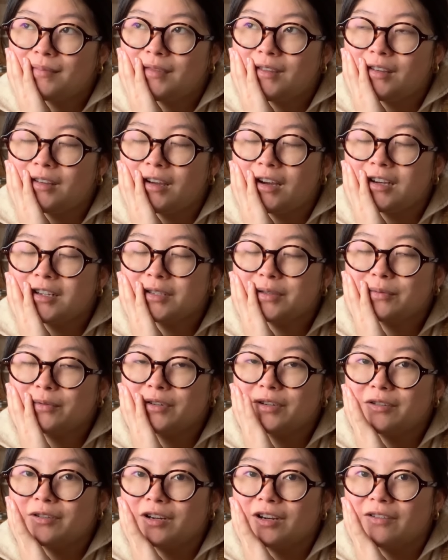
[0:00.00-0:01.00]
the last
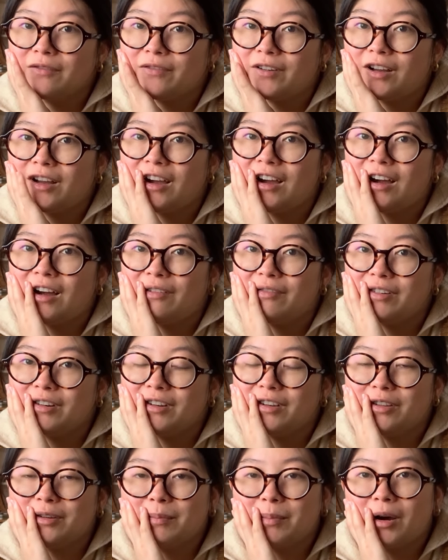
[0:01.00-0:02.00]
one or if I'll have another